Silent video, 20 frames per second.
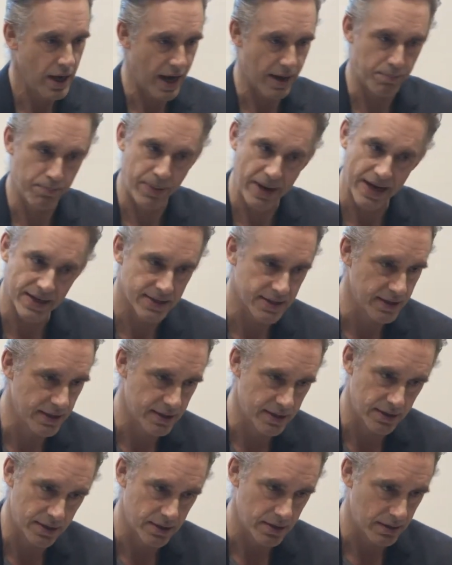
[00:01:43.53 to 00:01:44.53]
at best
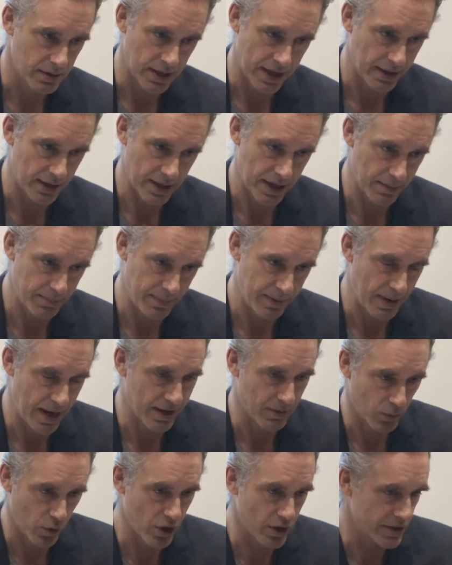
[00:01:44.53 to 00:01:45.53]
this is,
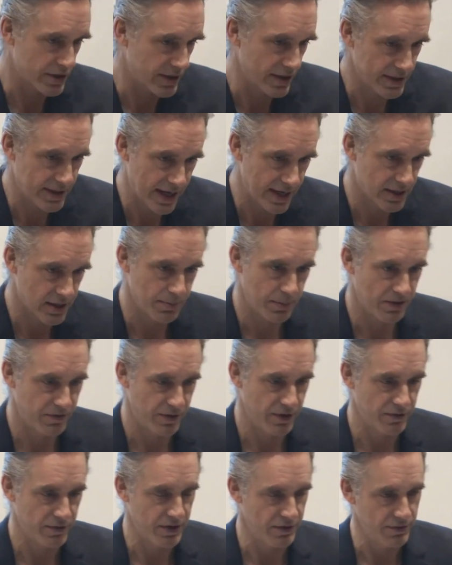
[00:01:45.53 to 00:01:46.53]
at worst this has to be
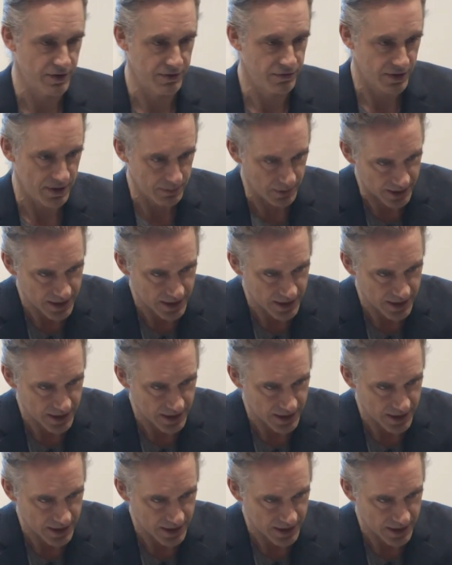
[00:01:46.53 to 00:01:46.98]
50-50,